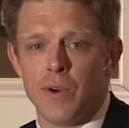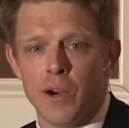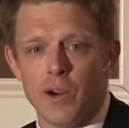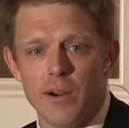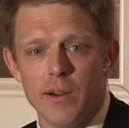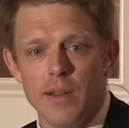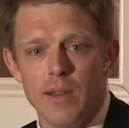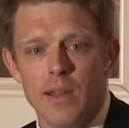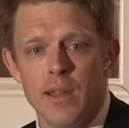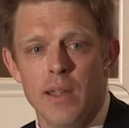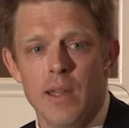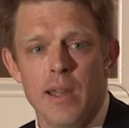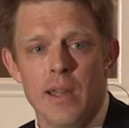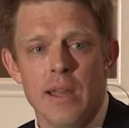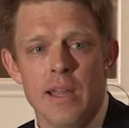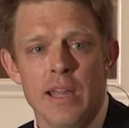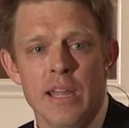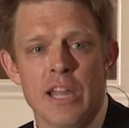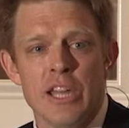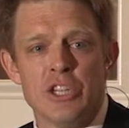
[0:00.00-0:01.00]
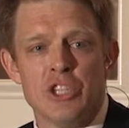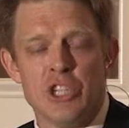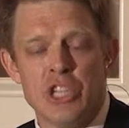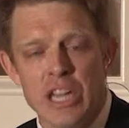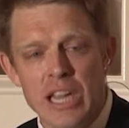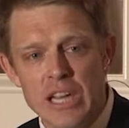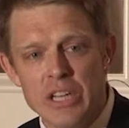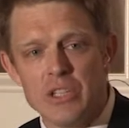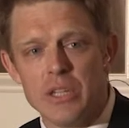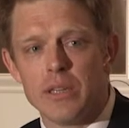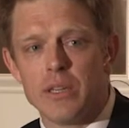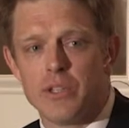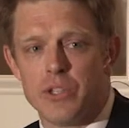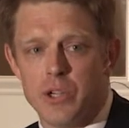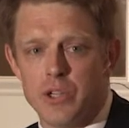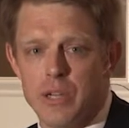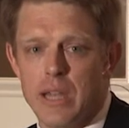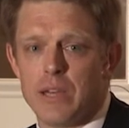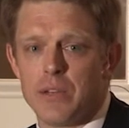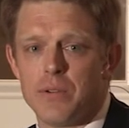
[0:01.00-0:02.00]
of hurt and changing the
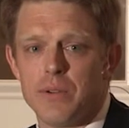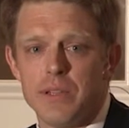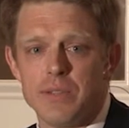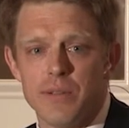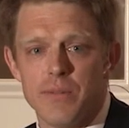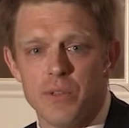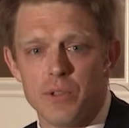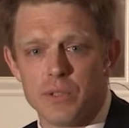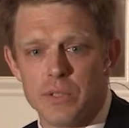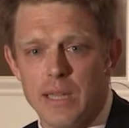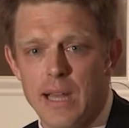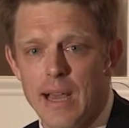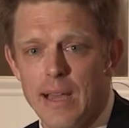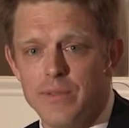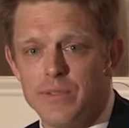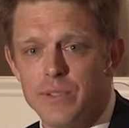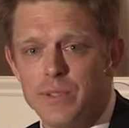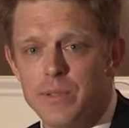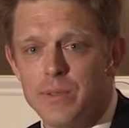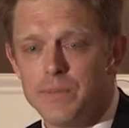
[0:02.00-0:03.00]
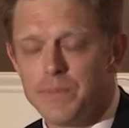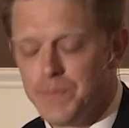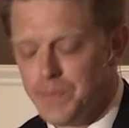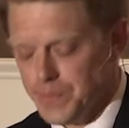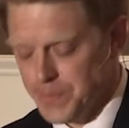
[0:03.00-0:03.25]
trajectories of those lives.